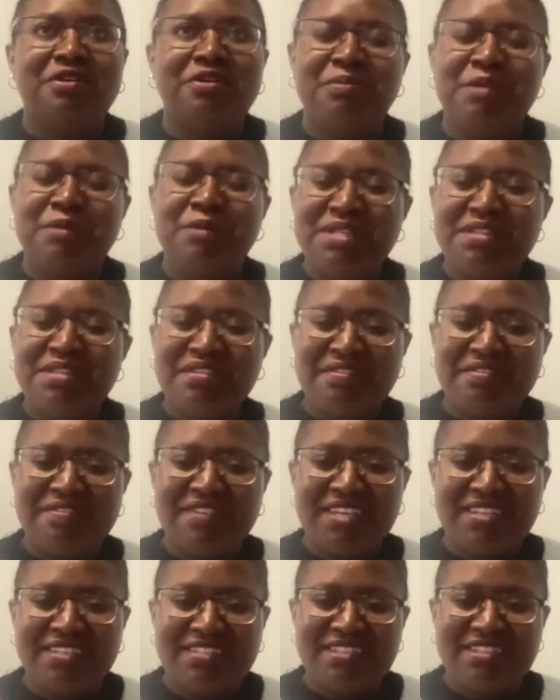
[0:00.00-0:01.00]
I remember the
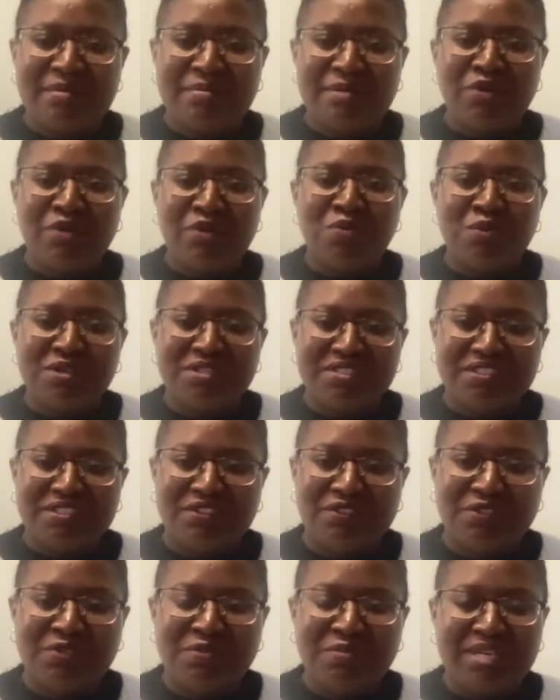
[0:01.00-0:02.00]
first time I walked
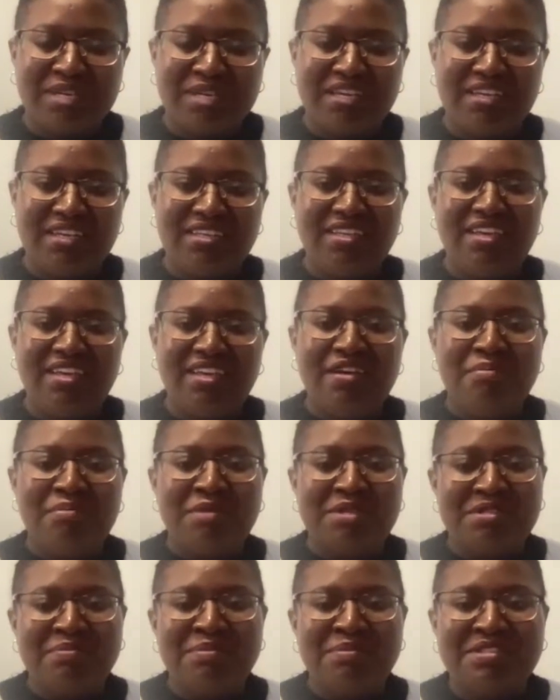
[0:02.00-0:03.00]
into my
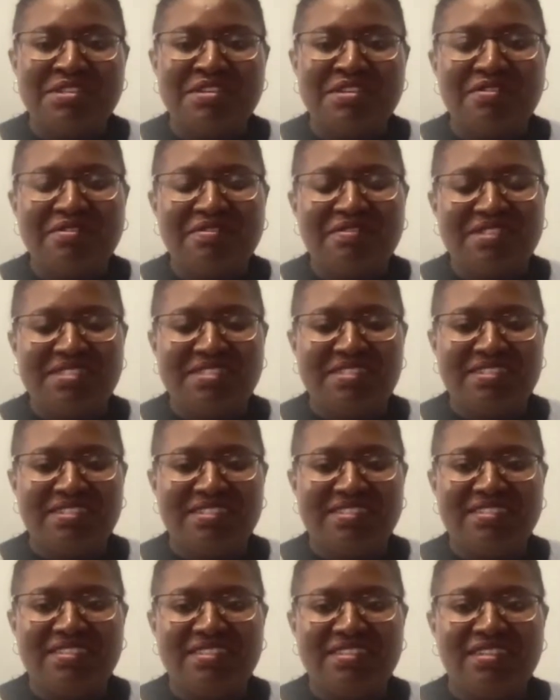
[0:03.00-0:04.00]
mathematical
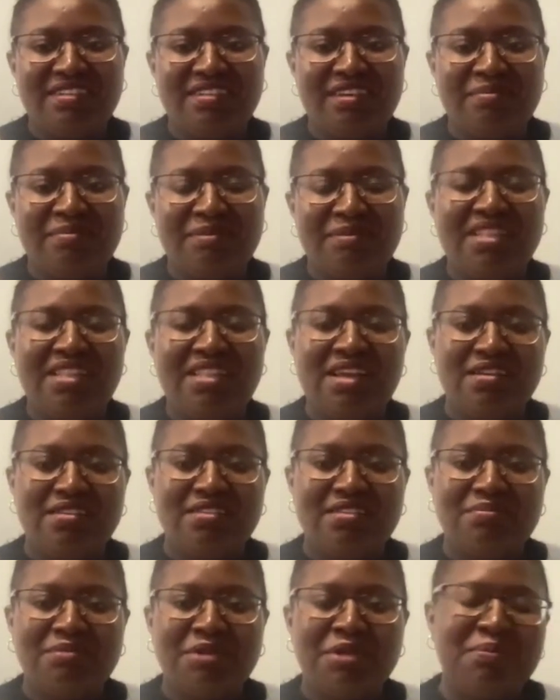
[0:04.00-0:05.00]
physics
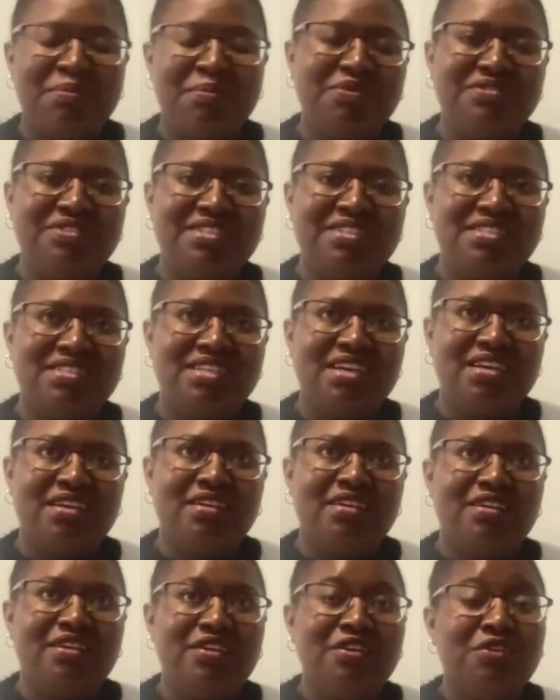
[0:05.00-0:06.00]
class, my
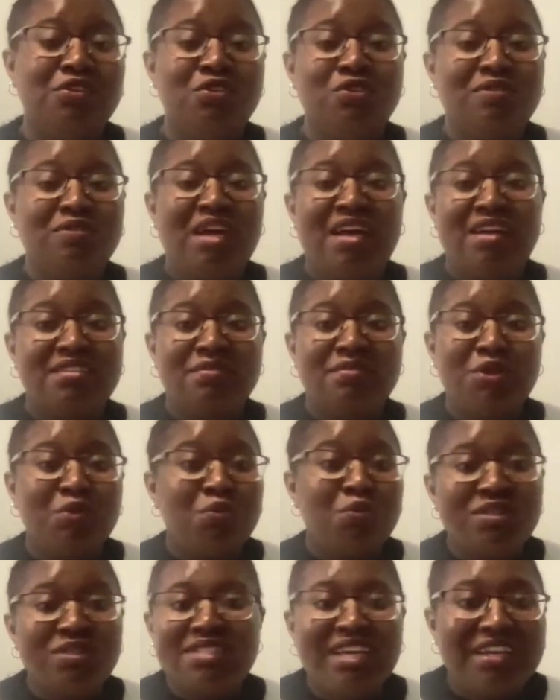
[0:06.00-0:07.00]
professor asked me
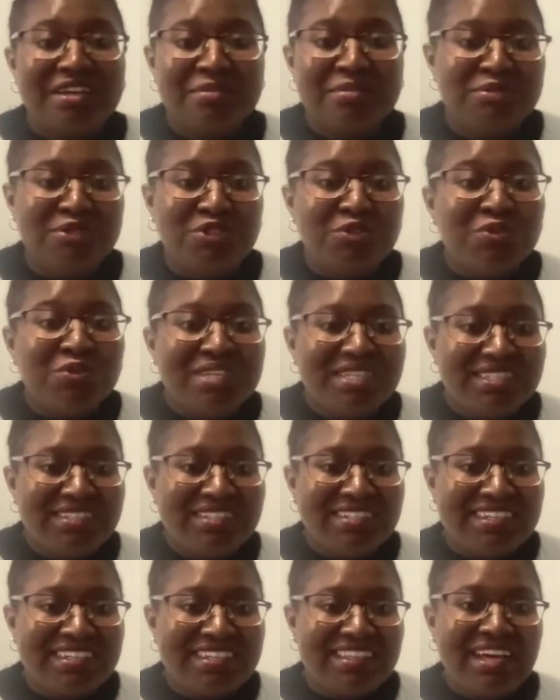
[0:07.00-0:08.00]
what I am doing
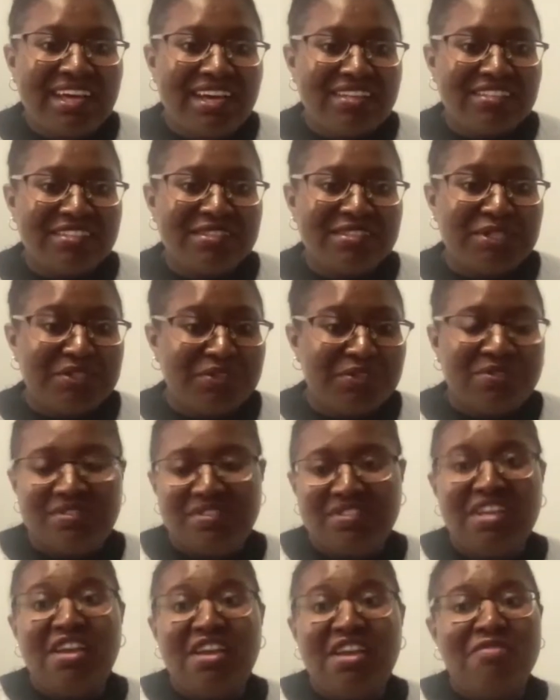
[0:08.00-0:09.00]
in the class,
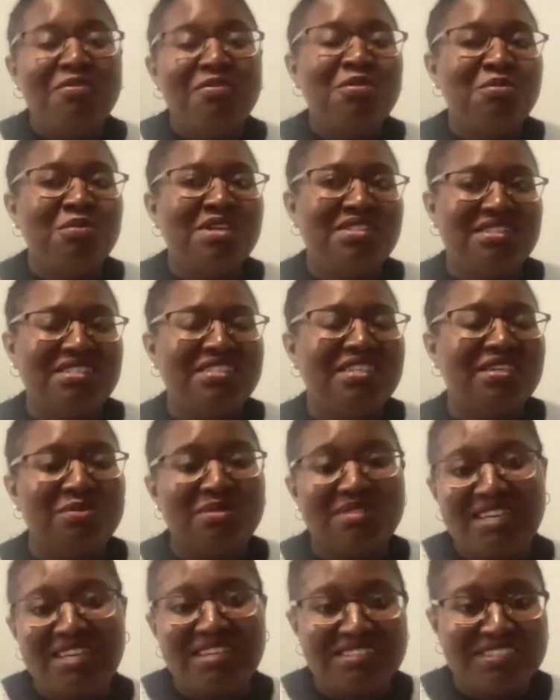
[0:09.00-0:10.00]
because everyone there
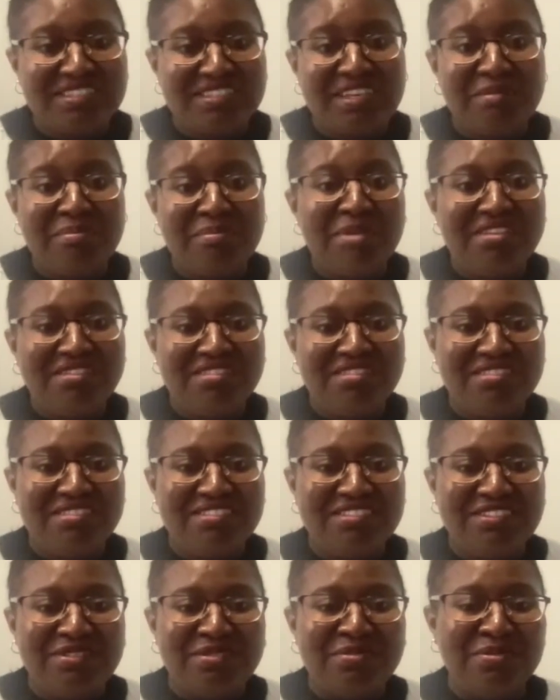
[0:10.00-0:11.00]
was actually a male.
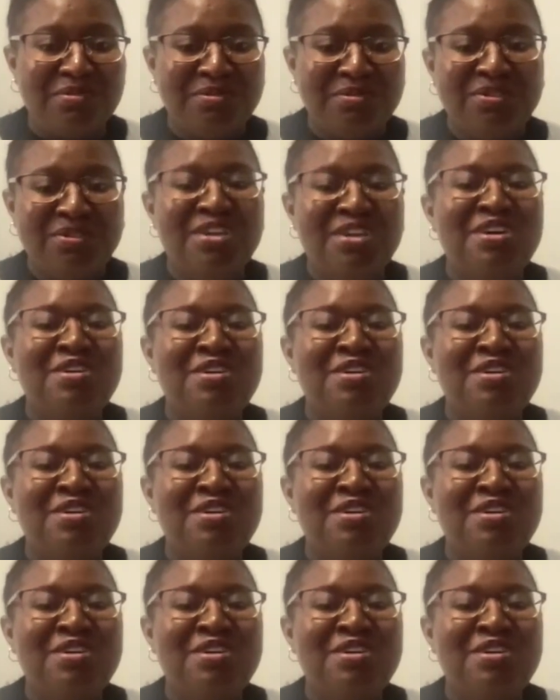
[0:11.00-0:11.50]
So